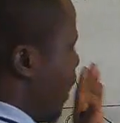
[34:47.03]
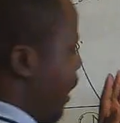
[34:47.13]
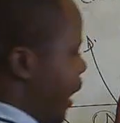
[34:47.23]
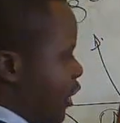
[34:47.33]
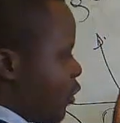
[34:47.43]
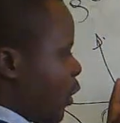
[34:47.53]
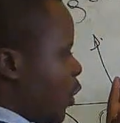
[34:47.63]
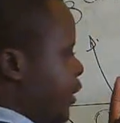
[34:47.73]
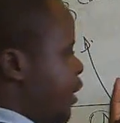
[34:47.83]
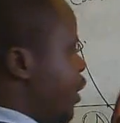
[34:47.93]
As we
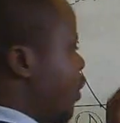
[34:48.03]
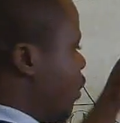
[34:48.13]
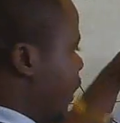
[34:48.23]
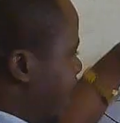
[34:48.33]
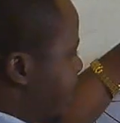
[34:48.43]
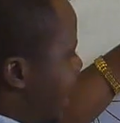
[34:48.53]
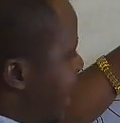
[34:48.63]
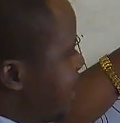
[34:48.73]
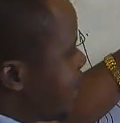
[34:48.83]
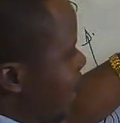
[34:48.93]
continue on the other
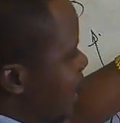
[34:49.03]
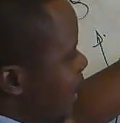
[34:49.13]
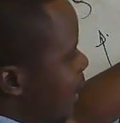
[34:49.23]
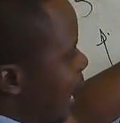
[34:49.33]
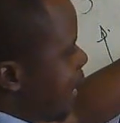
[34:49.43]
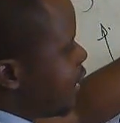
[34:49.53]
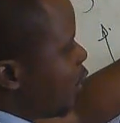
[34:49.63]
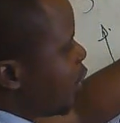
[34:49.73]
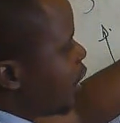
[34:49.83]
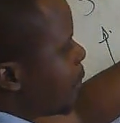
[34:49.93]
side
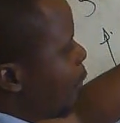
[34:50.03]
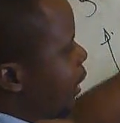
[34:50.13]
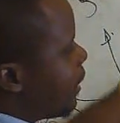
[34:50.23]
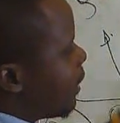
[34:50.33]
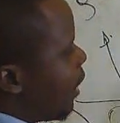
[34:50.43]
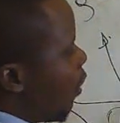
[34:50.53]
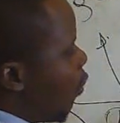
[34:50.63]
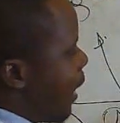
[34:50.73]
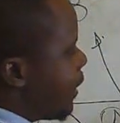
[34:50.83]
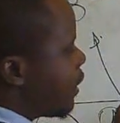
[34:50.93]
until this point,
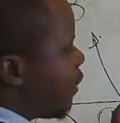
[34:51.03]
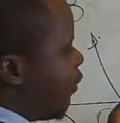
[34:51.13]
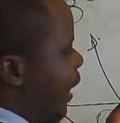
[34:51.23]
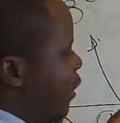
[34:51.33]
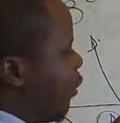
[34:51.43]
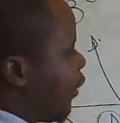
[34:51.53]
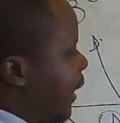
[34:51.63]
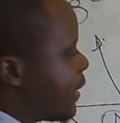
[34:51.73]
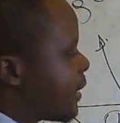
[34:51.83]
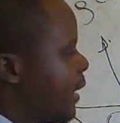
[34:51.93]
what is the value of
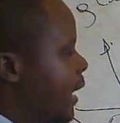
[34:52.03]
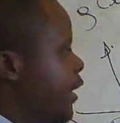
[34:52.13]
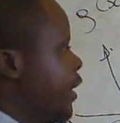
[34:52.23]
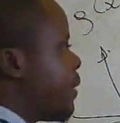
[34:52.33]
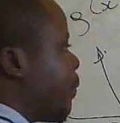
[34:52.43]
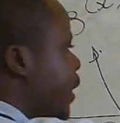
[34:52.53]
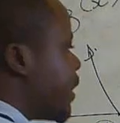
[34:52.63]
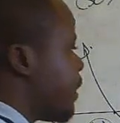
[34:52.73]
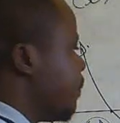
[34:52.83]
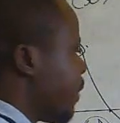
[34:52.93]
x at this point?
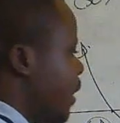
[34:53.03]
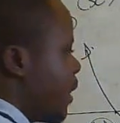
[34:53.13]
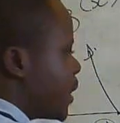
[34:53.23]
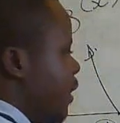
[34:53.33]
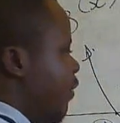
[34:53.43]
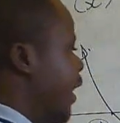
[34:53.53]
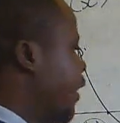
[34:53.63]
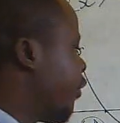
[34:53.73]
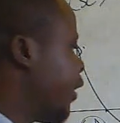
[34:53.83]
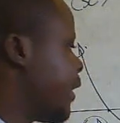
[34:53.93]
The value
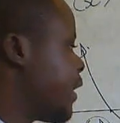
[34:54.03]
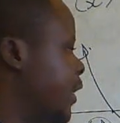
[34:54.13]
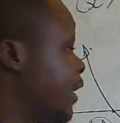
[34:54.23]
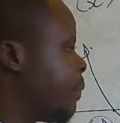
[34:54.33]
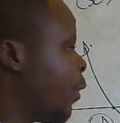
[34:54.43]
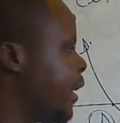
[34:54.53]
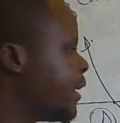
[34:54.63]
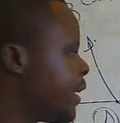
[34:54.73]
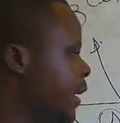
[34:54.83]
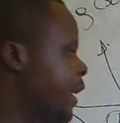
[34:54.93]
of x at this point,
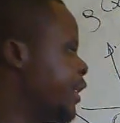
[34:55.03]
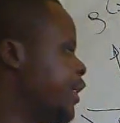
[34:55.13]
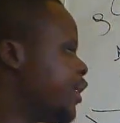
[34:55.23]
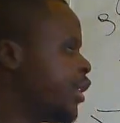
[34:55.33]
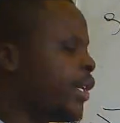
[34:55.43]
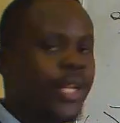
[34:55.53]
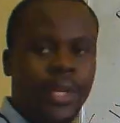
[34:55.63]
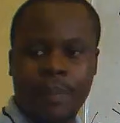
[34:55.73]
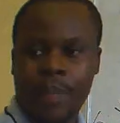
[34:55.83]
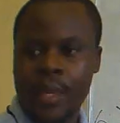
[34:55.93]
it is
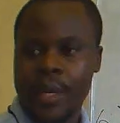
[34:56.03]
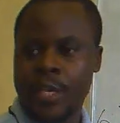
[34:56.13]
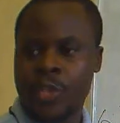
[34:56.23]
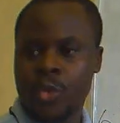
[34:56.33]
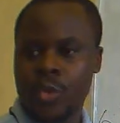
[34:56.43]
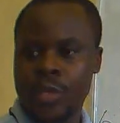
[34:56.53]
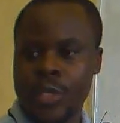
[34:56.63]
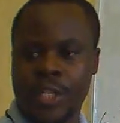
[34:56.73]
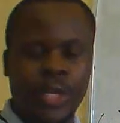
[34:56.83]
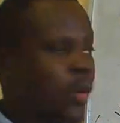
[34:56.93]

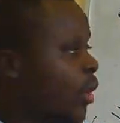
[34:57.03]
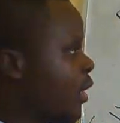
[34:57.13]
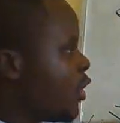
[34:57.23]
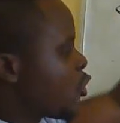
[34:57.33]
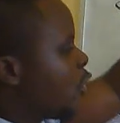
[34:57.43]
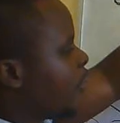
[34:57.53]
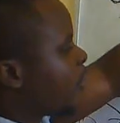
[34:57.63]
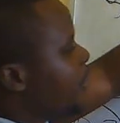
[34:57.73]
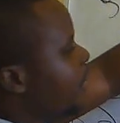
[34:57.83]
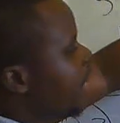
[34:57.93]
3:0. So
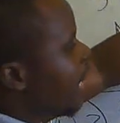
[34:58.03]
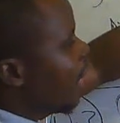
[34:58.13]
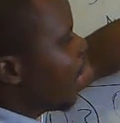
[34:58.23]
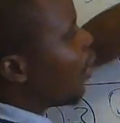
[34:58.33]
from here,